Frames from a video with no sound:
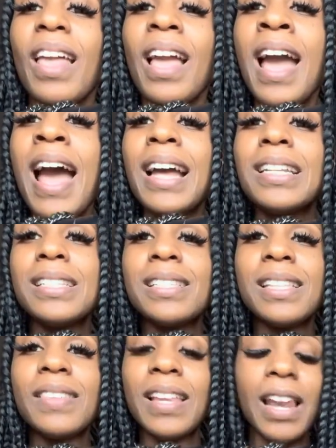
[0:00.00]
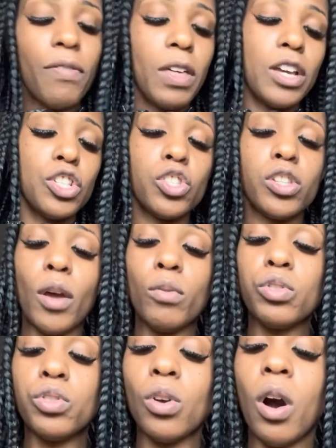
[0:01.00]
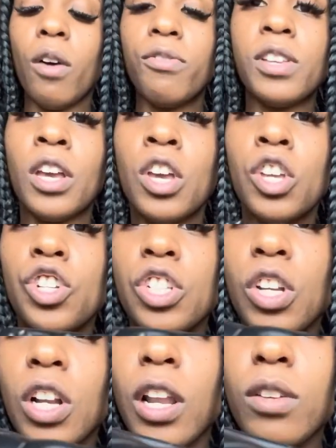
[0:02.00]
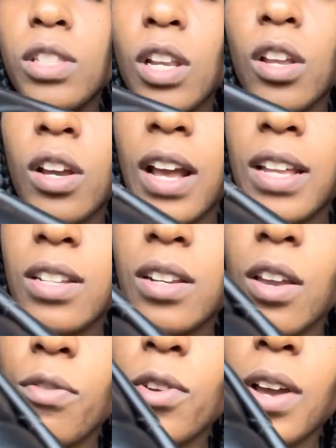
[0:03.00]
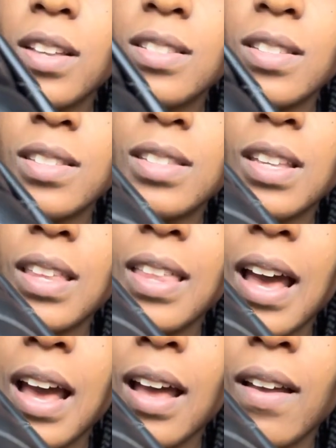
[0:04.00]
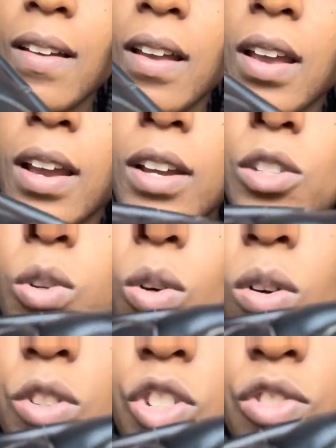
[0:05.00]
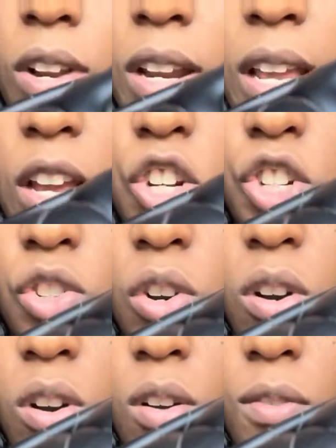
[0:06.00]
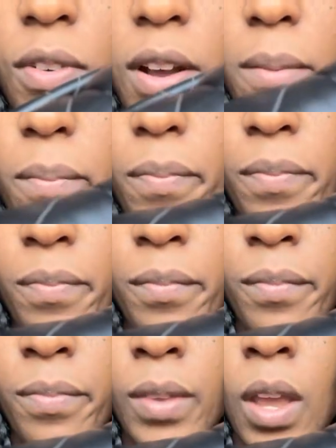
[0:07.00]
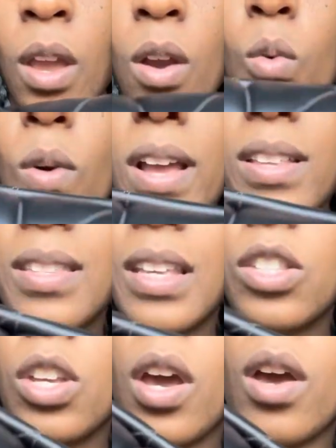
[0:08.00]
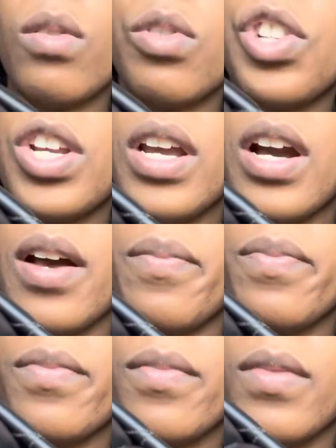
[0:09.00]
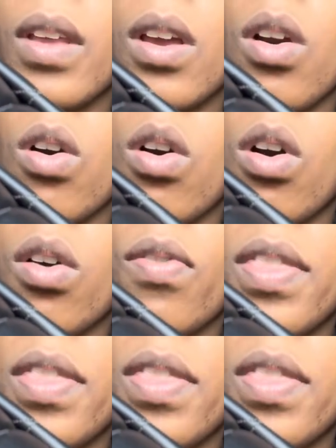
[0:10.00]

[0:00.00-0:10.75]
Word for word: and the leather is so soft just a closer look i don't know if you guys can see that at all just trying to get a shot of um where it says coach here on